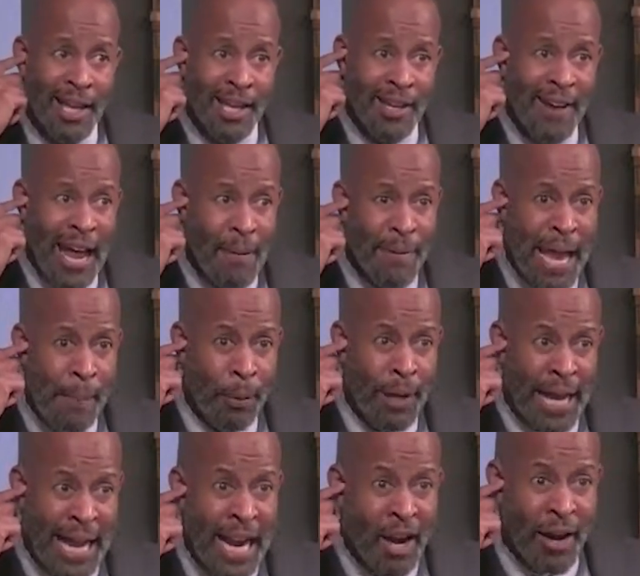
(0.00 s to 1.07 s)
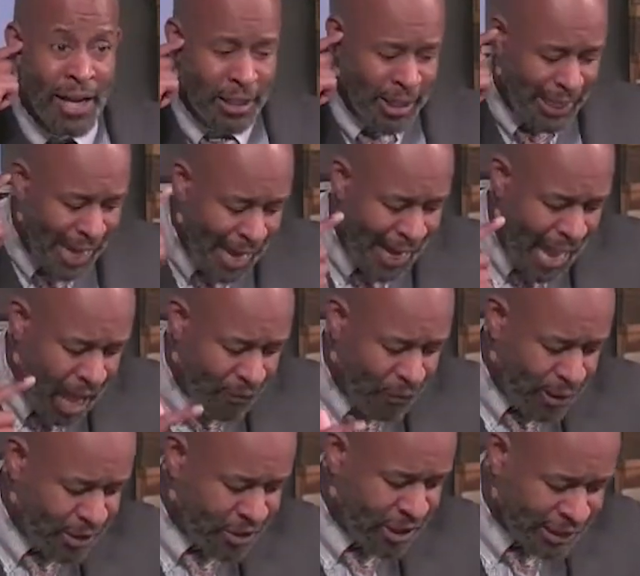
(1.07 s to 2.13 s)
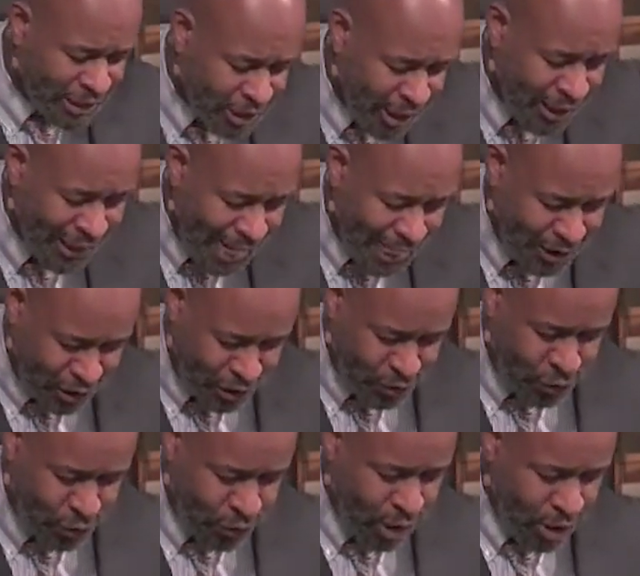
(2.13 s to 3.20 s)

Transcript: you got to be able to hear it. You can't have this selective